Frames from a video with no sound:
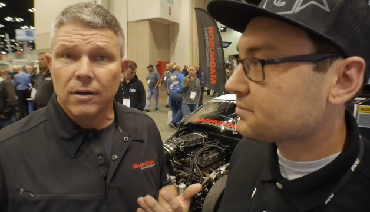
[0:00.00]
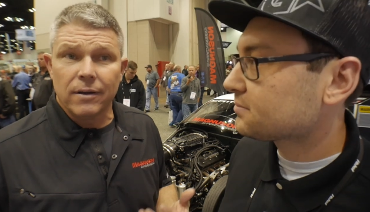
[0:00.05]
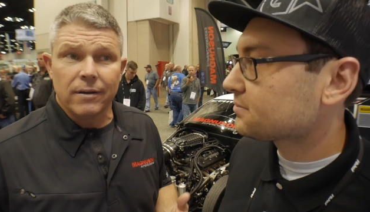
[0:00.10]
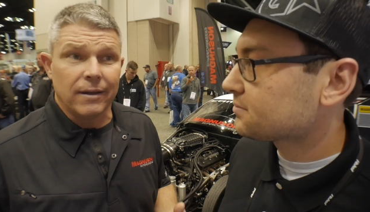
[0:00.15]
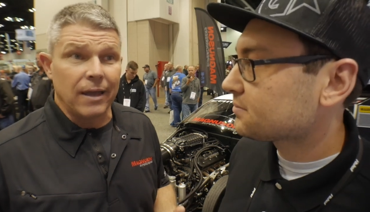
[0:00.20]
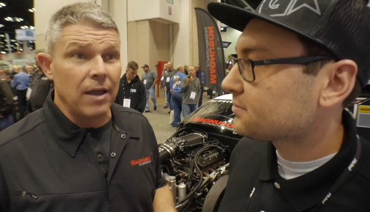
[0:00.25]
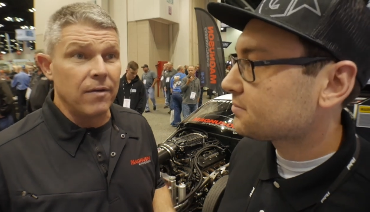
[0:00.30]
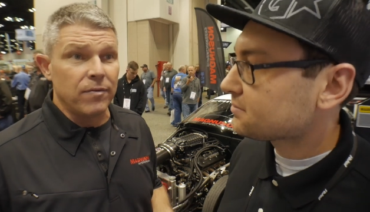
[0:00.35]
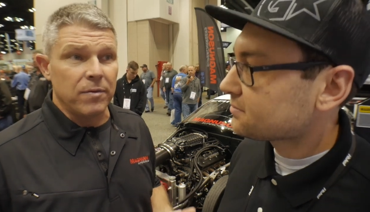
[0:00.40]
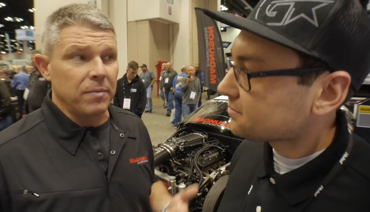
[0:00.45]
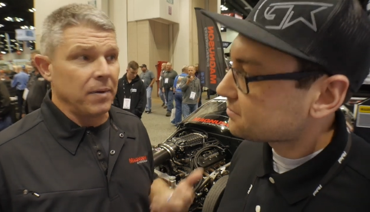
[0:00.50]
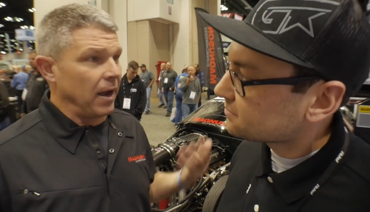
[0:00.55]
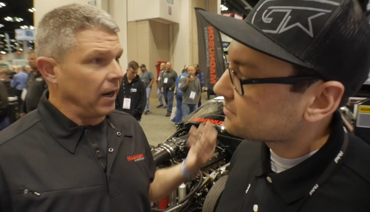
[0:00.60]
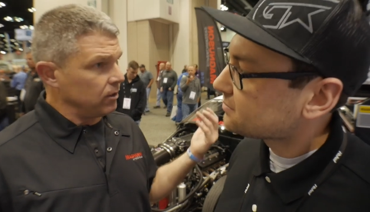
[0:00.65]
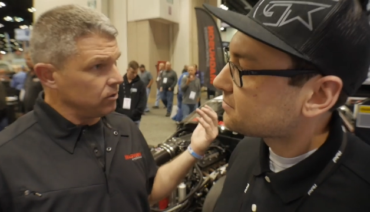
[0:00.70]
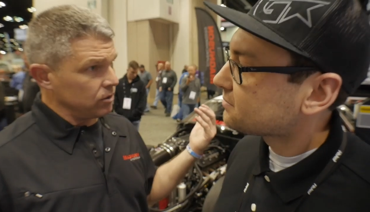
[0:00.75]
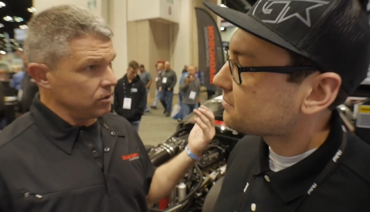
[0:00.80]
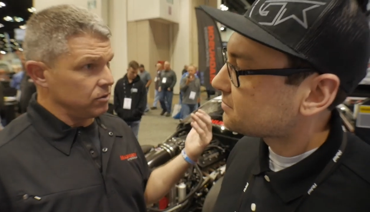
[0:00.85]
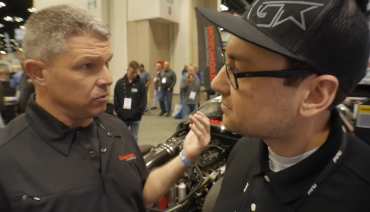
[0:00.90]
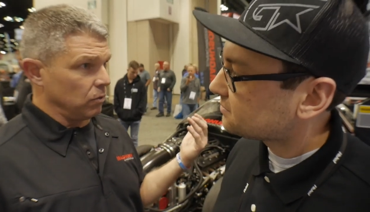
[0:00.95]
Speaker 1: Came from
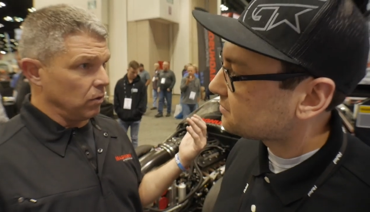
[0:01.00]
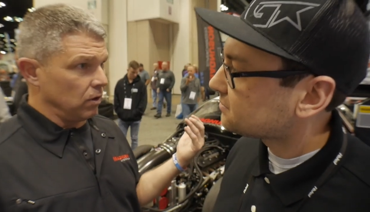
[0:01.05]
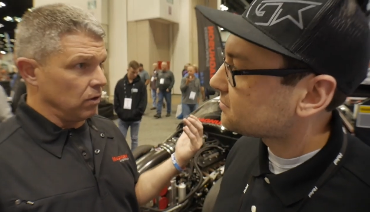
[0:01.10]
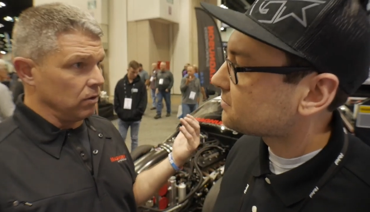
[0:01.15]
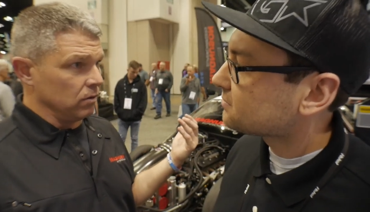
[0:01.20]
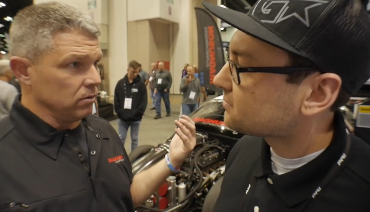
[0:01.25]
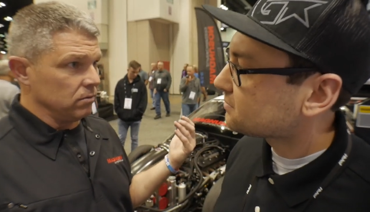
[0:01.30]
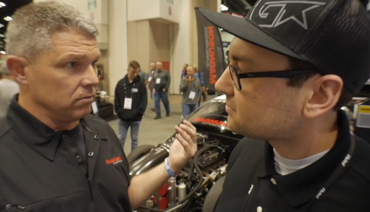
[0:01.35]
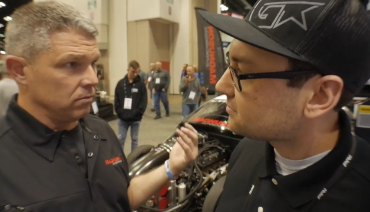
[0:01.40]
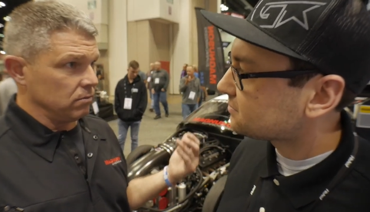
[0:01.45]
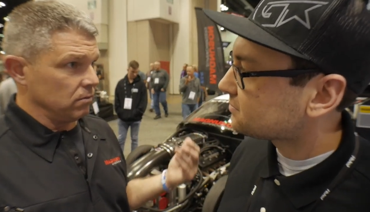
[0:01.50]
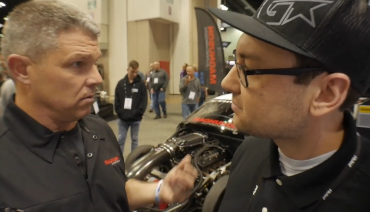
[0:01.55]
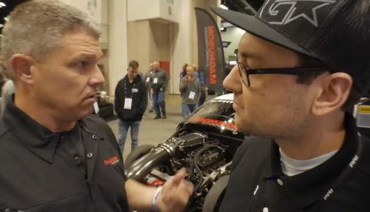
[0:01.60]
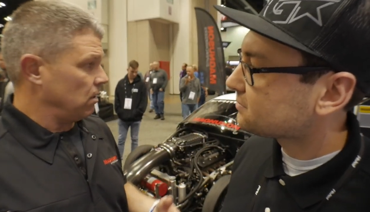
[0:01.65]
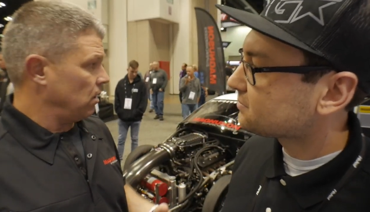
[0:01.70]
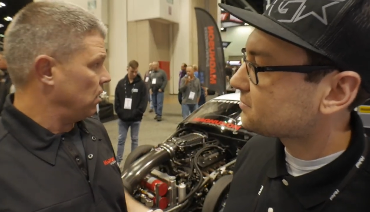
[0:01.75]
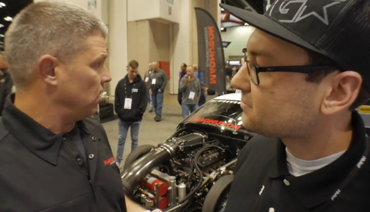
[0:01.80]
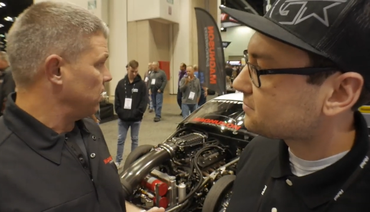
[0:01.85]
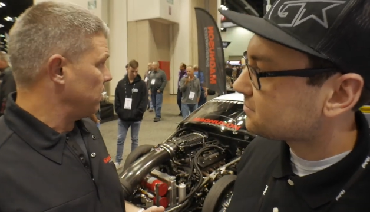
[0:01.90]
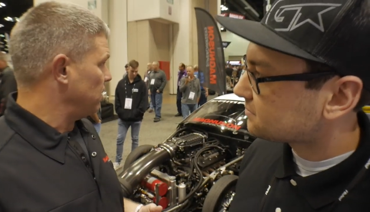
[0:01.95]
Nitrous World
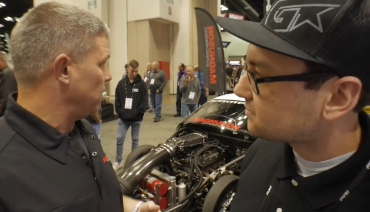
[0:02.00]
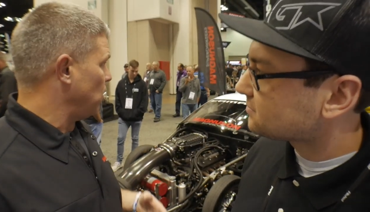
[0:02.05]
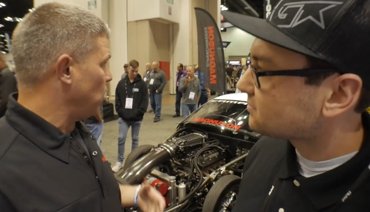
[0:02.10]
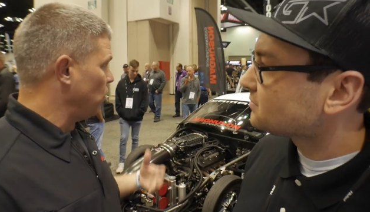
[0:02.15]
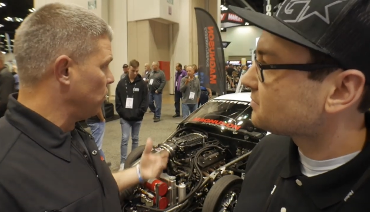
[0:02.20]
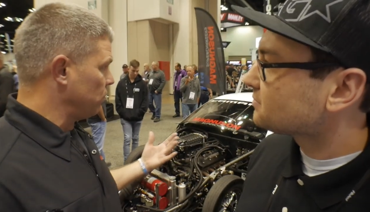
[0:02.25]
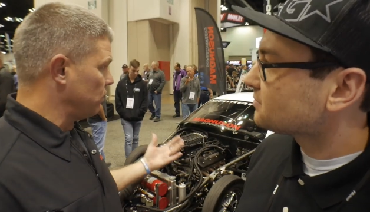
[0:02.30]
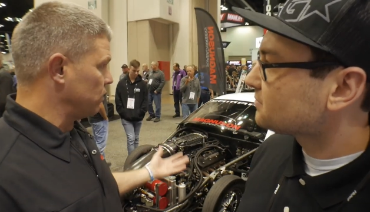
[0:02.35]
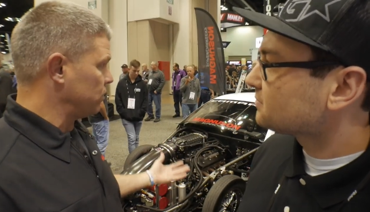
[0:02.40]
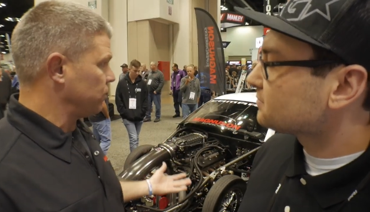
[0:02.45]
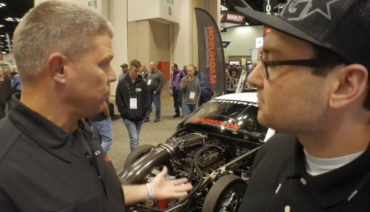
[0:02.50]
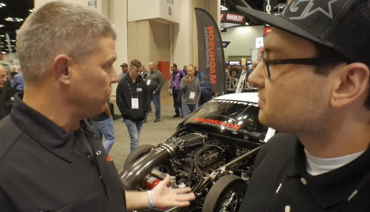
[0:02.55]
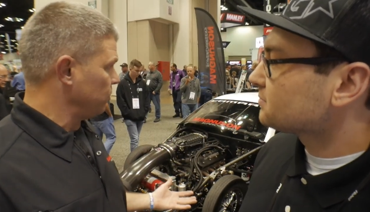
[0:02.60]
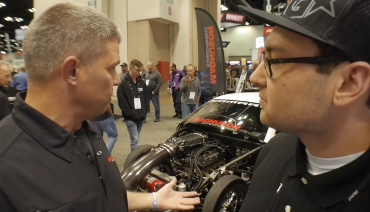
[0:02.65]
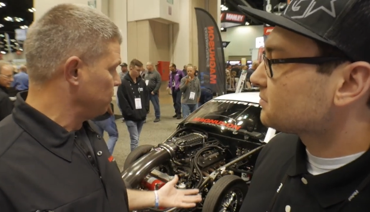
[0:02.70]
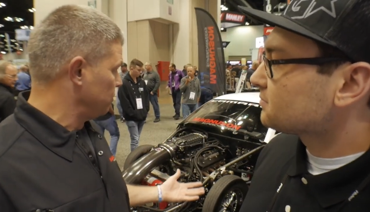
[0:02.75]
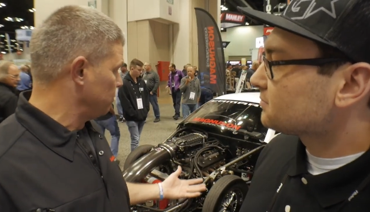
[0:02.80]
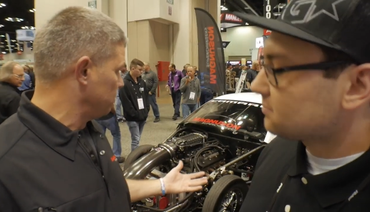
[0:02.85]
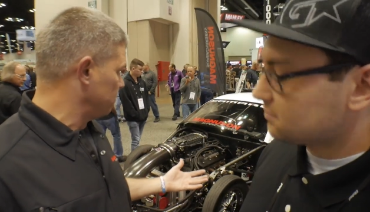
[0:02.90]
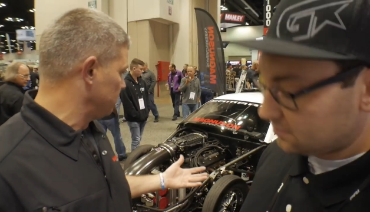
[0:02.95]
uh, over
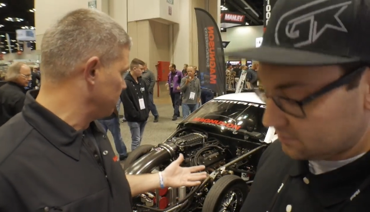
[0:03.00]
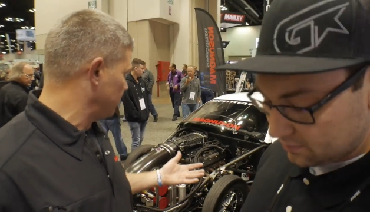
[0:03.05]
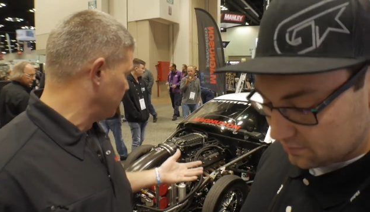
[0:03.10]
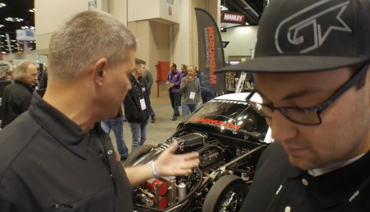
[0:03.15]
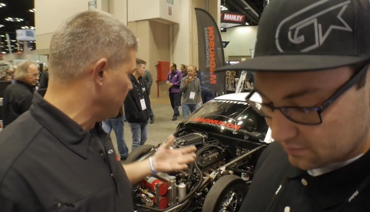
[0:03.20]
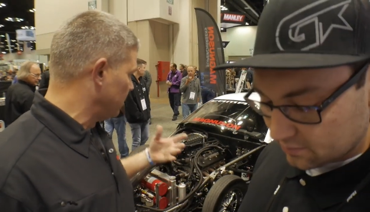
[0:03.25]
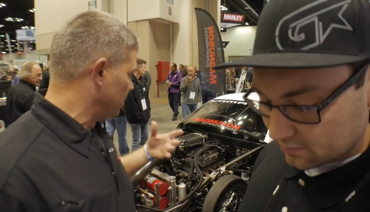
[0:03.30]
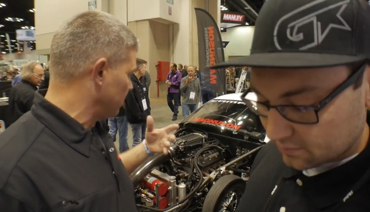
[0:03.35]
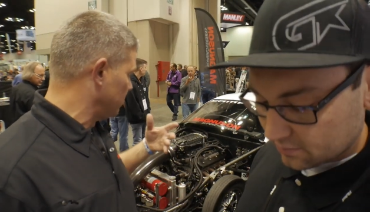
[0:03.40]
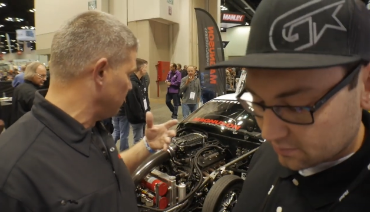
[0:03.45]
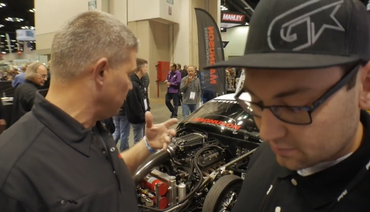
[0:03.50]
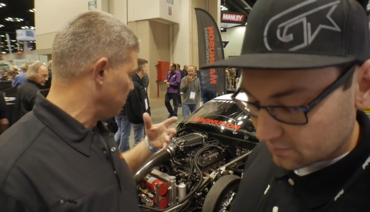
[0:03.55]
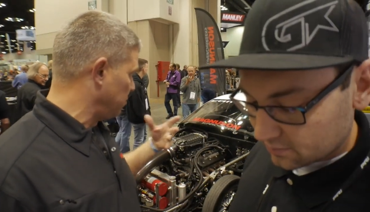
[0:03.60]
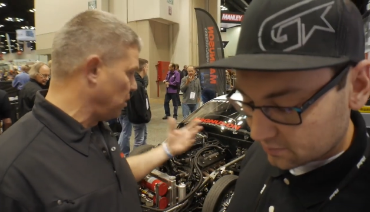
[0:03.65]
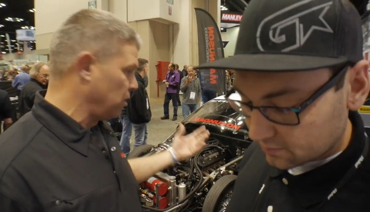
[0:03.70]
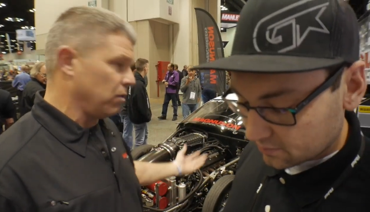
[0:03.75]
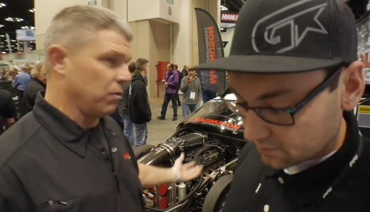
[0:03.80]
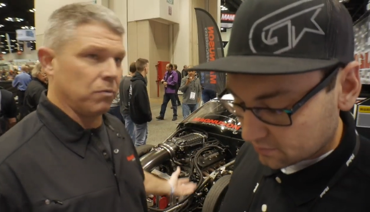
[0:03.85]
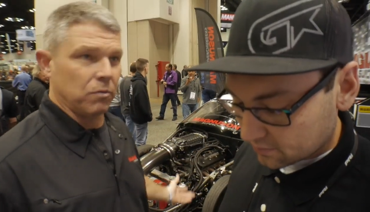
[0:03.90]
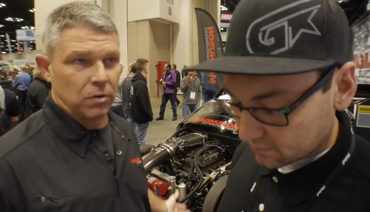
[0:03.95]
to the
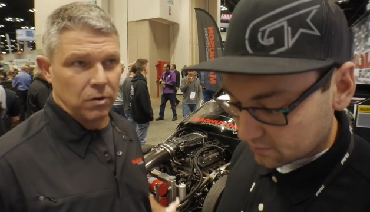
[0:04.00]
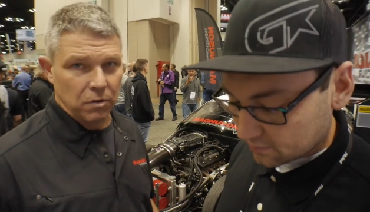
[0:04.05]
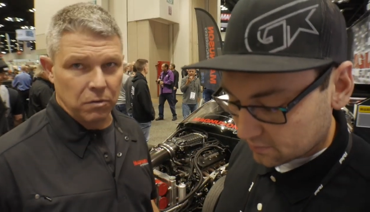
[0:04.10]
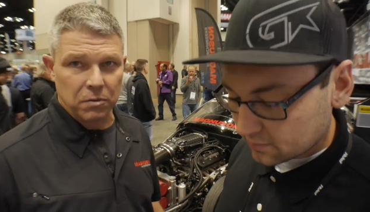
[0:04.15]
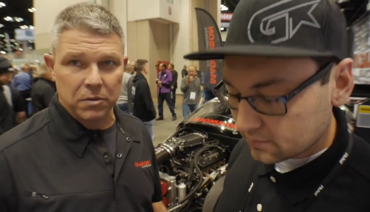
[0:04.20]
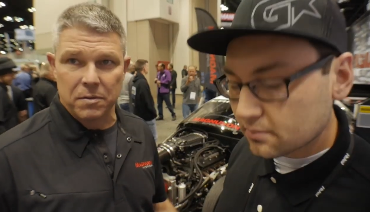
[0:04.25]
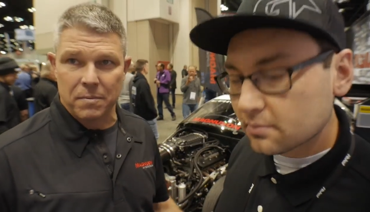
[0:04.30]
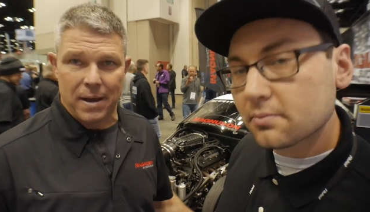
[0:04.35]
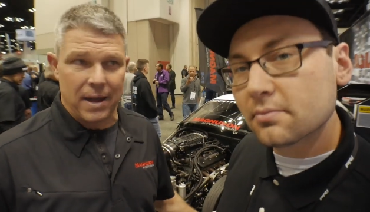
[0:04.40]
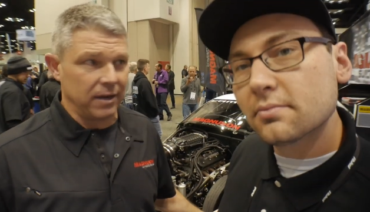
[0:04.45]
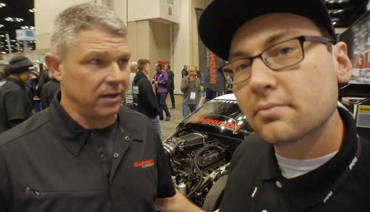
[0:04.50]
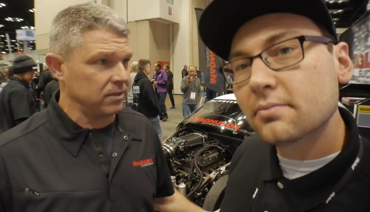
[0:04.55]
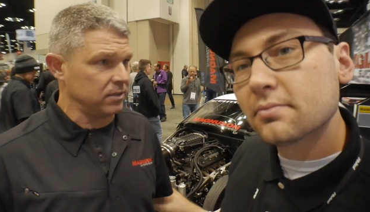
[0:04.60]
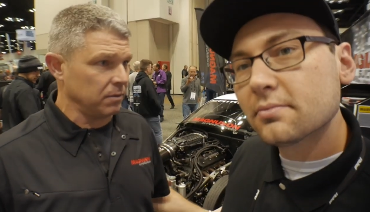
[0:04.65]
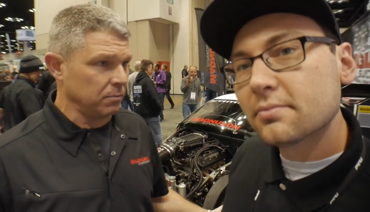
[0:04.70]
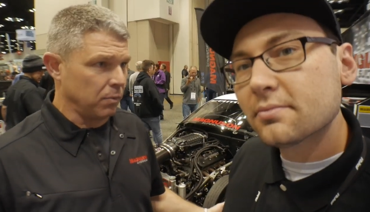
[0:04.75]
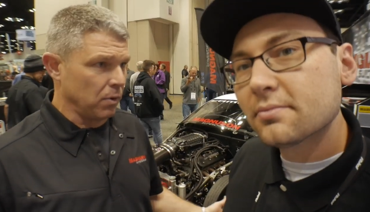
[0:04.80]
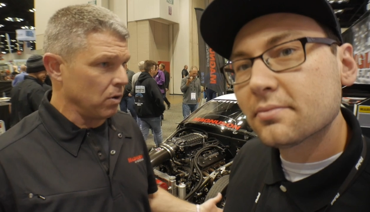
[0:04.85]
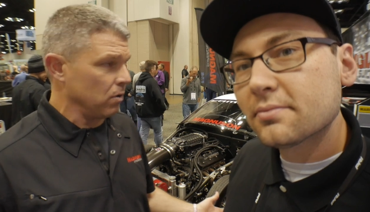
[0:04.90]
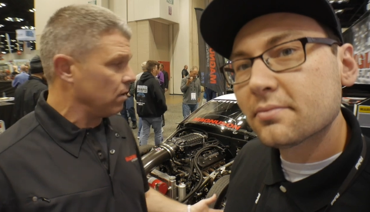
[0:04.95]
Blown World with the Magnuson
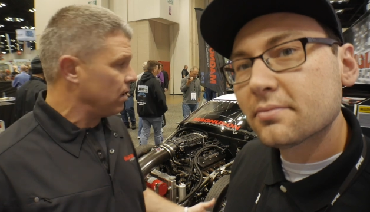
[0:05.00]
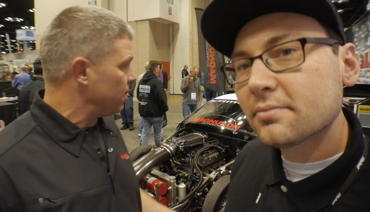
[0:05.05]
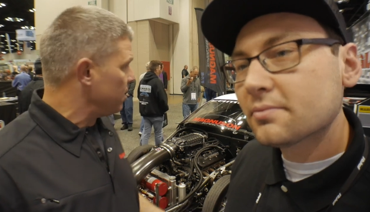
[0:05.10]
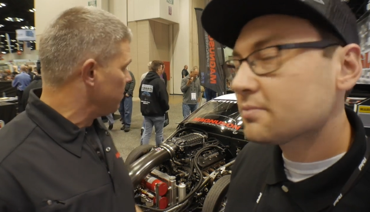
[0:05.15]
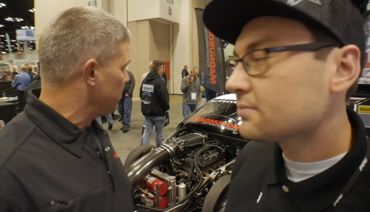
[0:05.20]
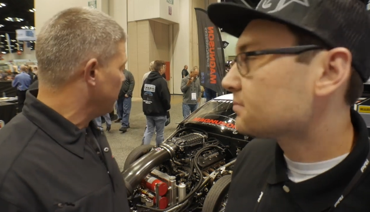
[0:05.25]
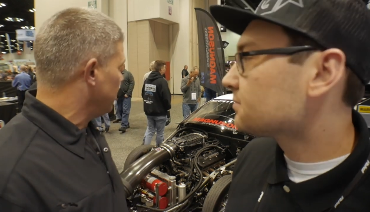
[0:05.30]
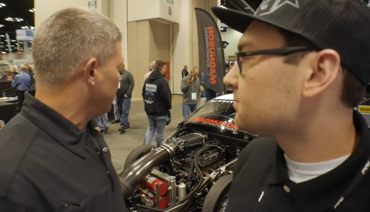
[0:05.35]
program,